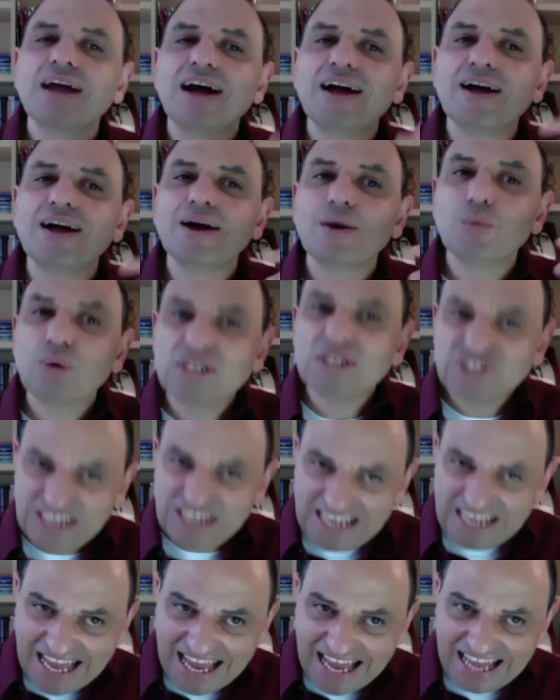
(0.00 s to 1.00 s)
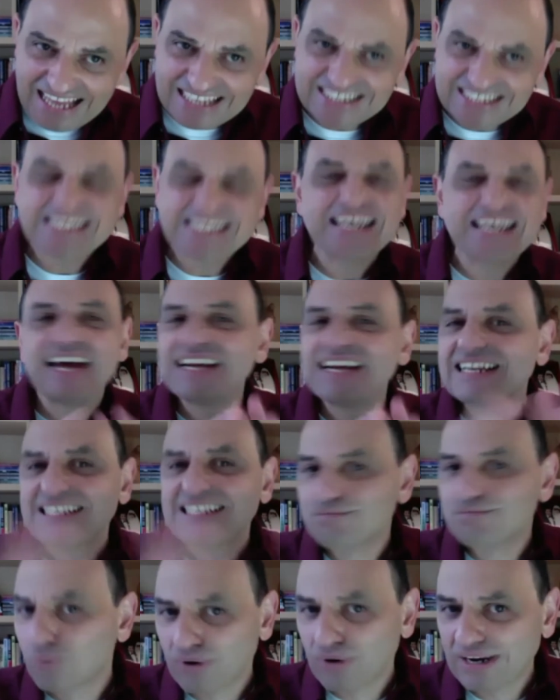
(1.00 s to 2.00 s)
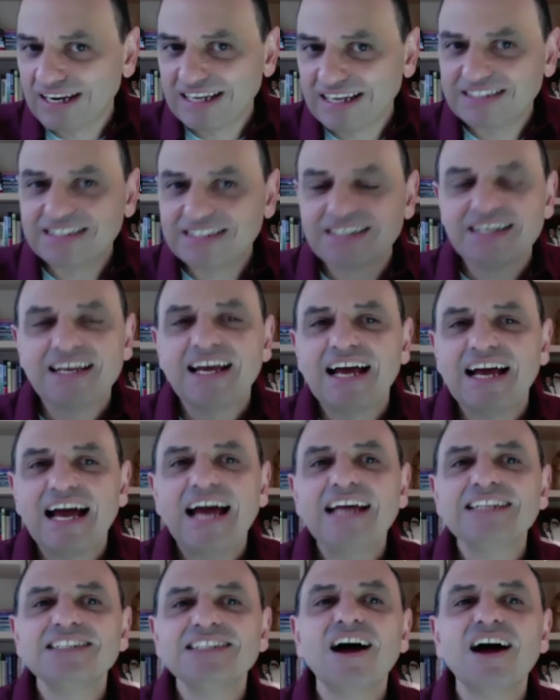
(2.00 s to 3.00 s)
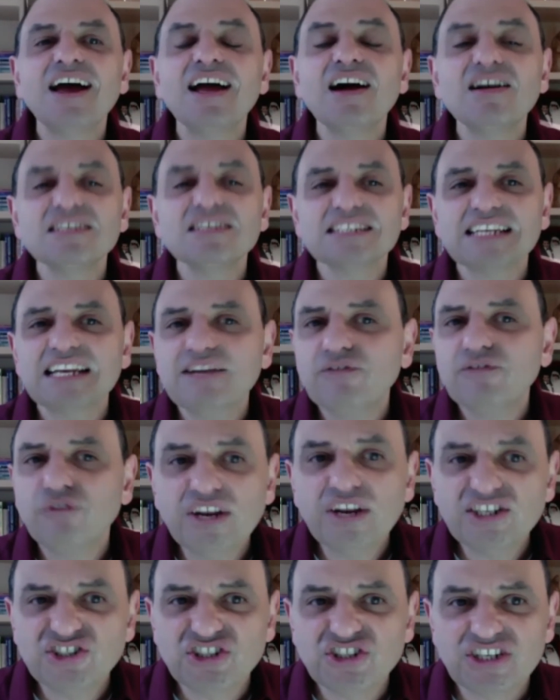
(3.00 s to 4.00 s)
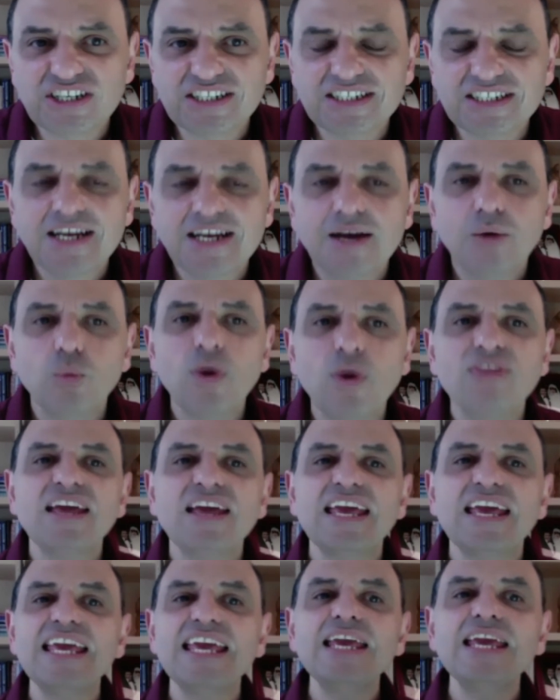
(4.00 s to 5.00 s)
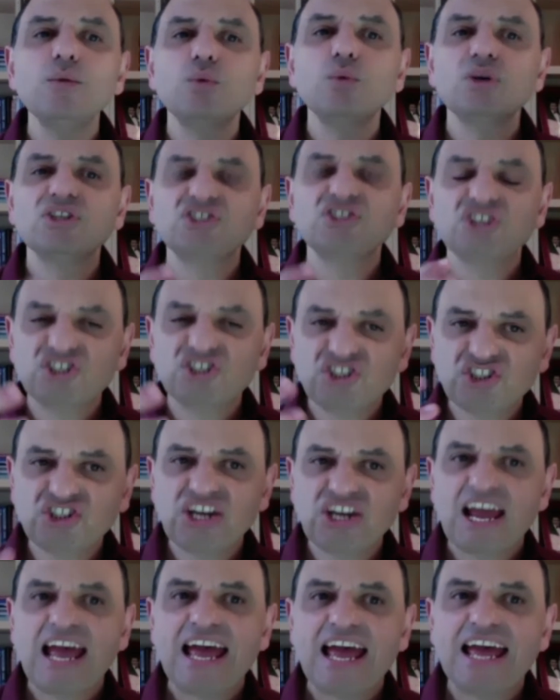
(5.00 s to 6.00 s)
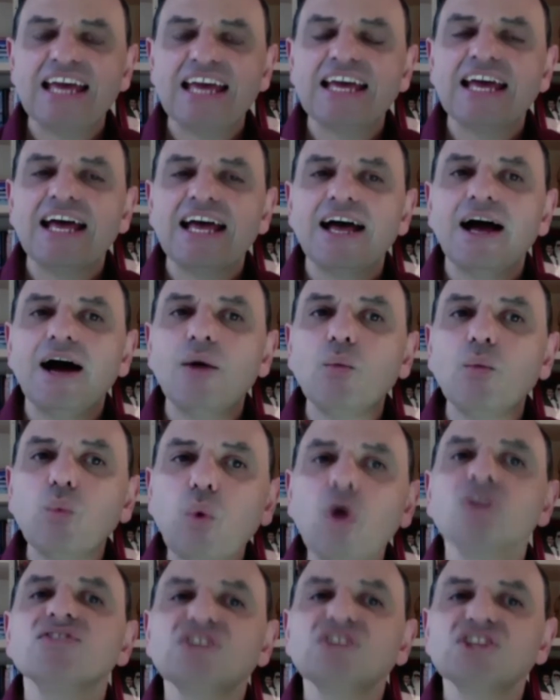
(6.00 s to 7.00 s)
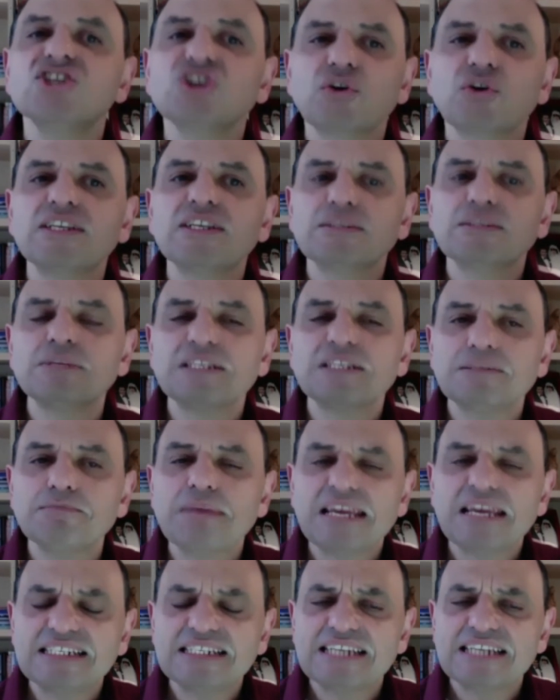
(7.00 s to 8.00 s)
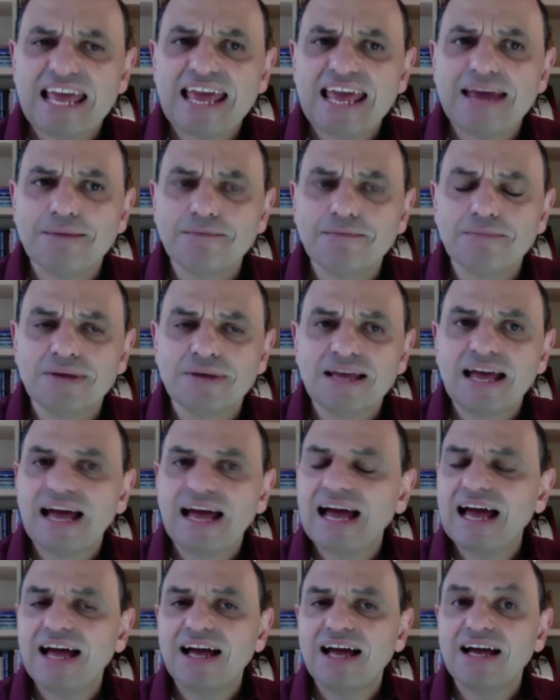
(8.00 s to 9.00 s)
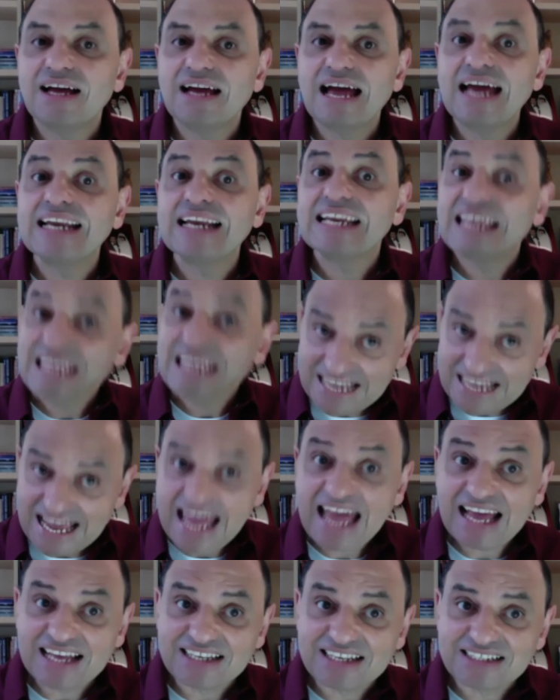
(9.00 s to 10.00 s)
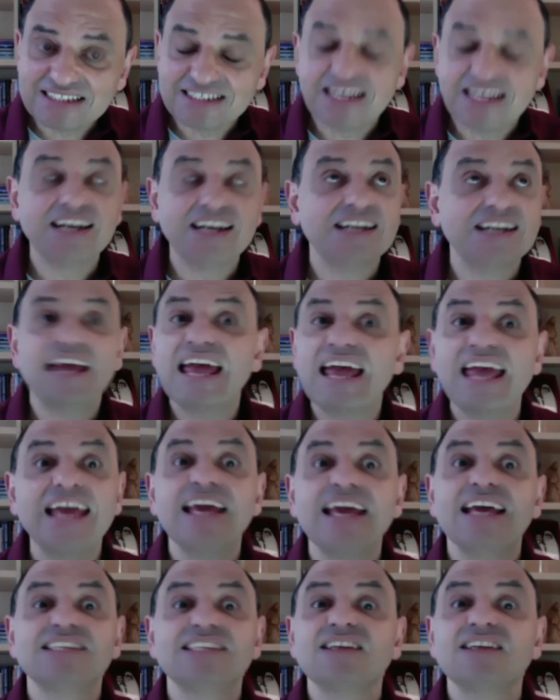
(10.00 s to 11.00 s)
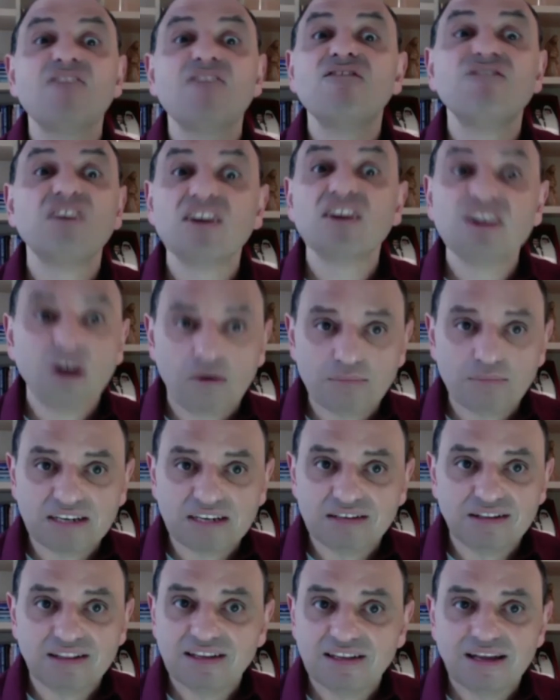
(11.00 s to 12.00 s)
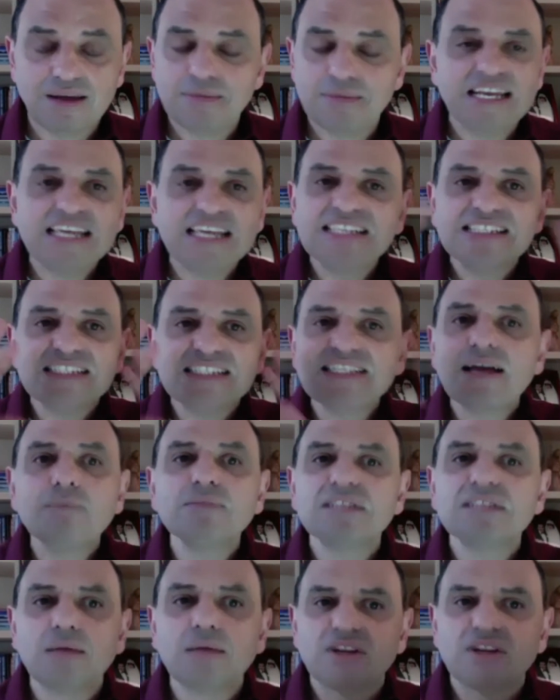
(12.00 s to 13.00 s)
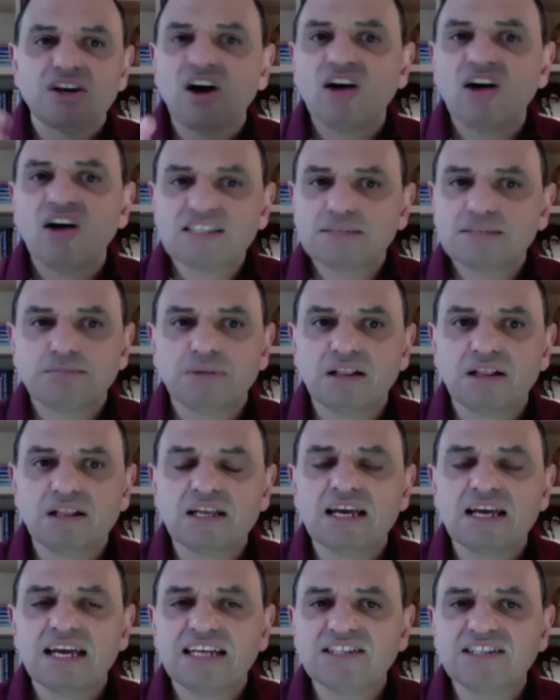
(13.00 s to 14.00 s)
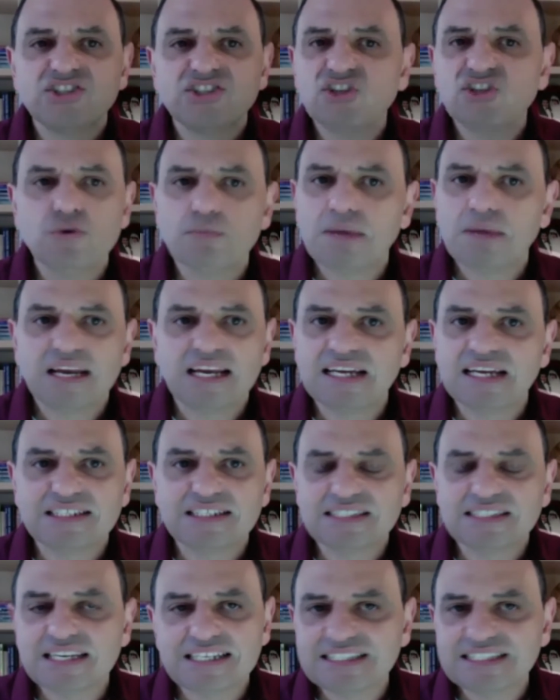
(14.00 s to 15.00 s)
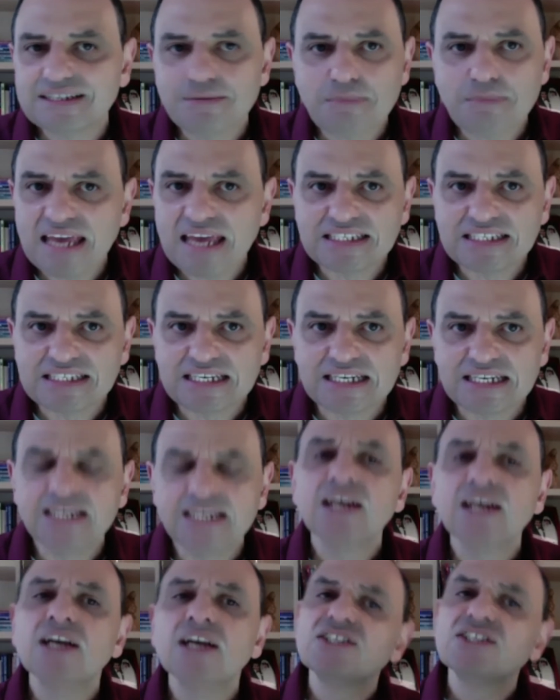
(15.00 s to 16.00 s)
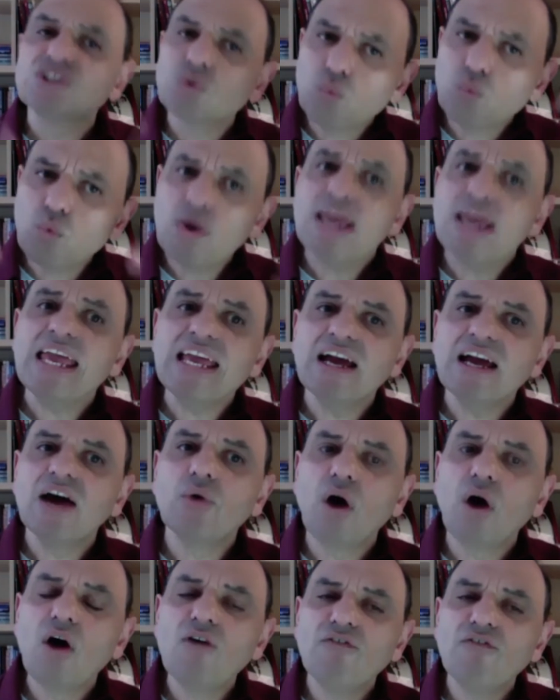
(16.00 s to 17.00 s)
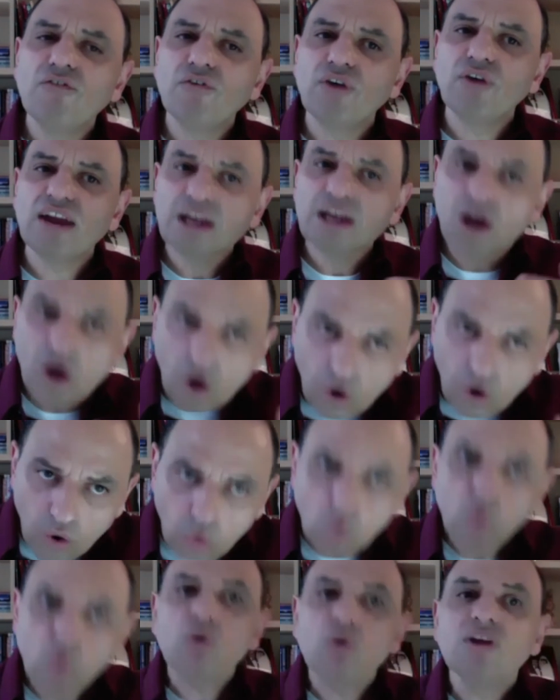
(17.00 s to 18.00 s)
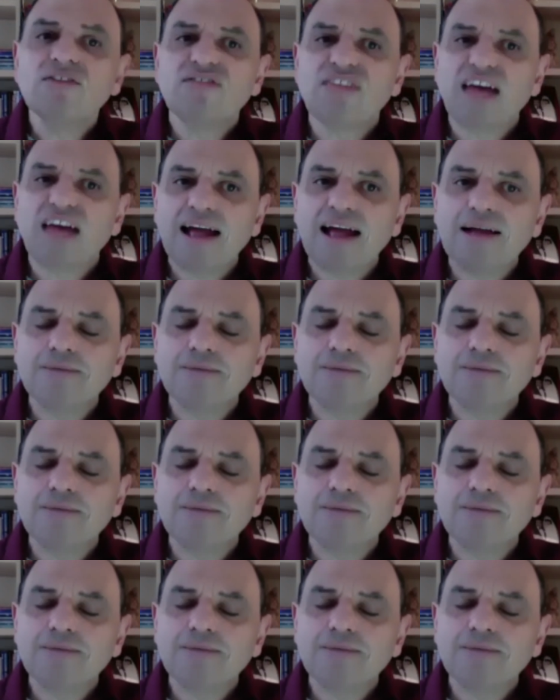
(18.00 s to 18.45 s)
which he has, and it's brilliant. And I asked Cliff Richard whether he would share what does Christmas mean to him, and he has, and it is phenomenal. I mean, he sums up the gospel in 2 minutes, and it's amazing. So we are offering all of that